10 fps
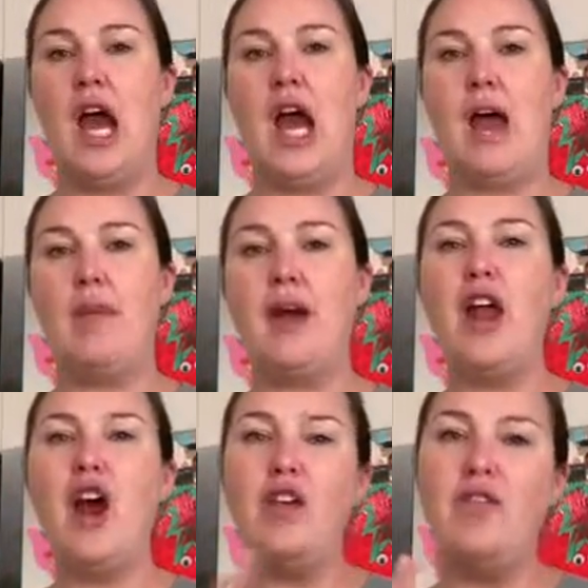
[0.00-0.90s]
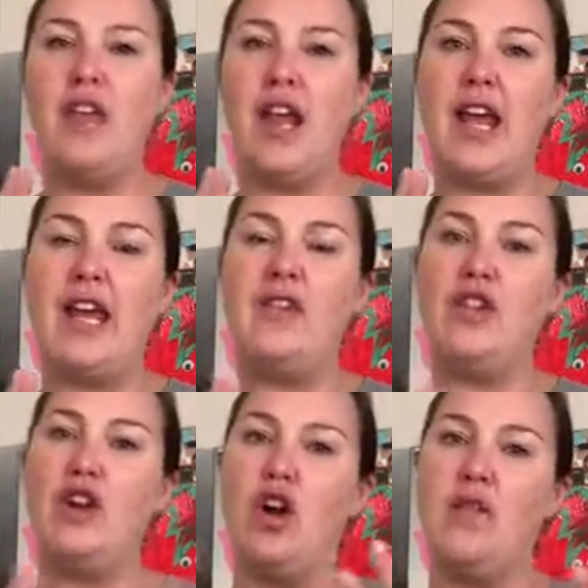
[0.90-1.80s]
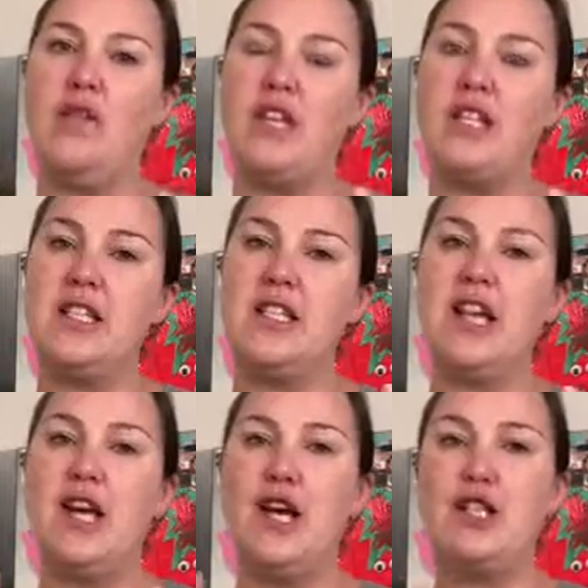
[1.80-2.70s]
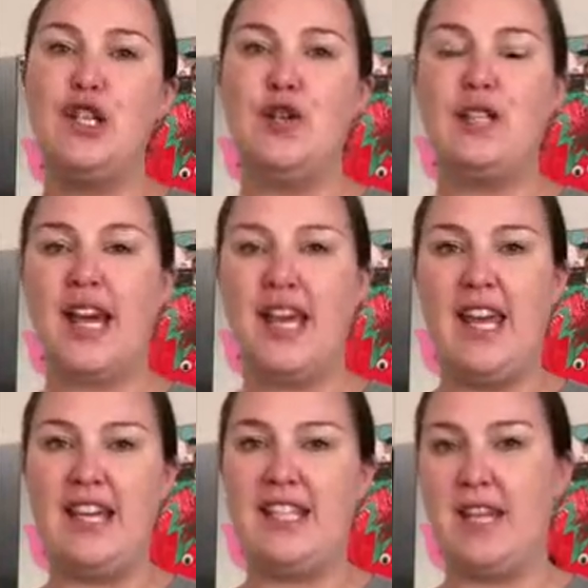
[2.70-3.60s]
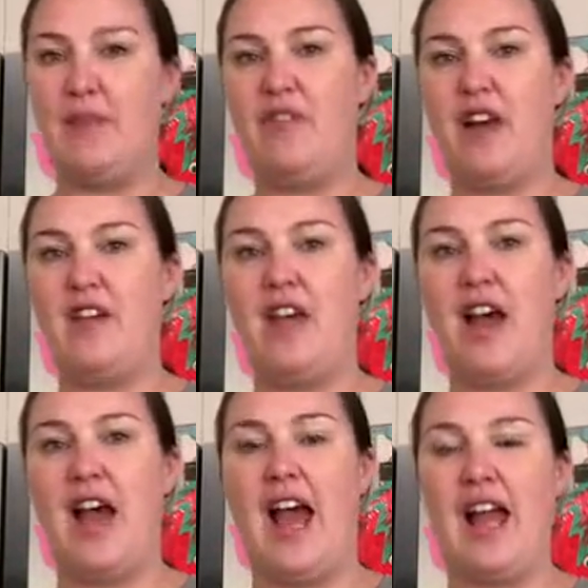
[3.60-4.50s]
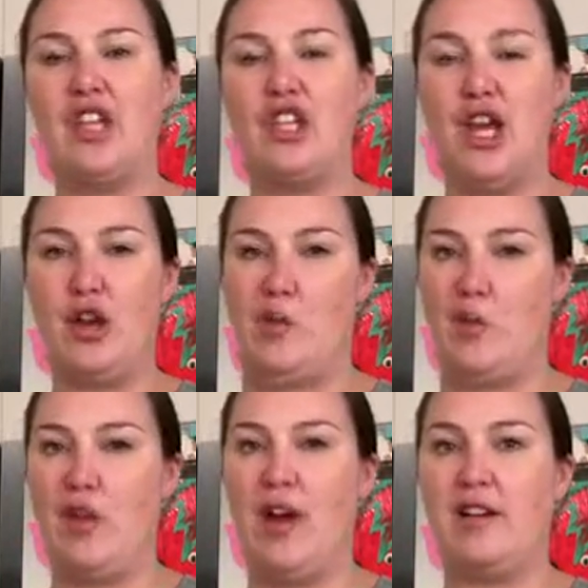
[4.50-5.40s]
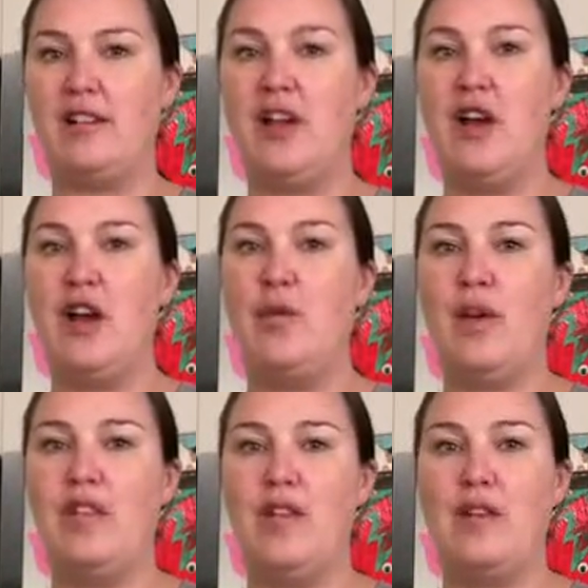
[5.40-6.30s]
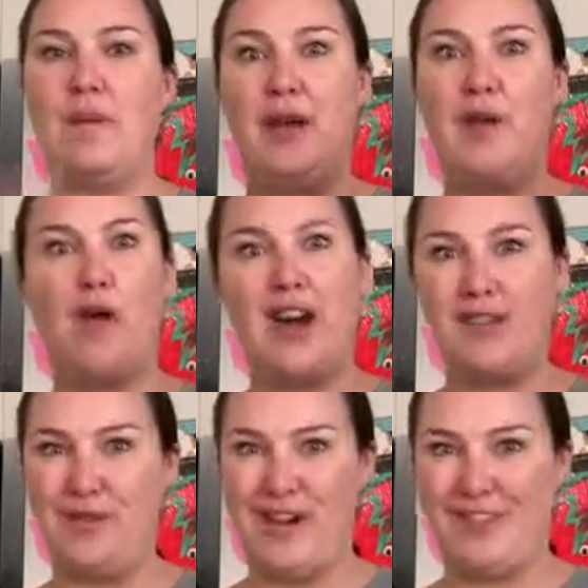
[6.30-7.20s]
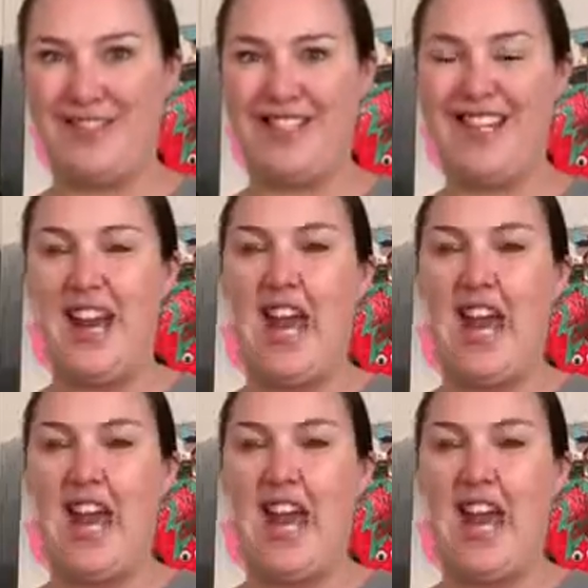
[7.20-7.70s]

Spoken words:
and hopefully give you the confidence to take it a step further and share your products with the big wide world.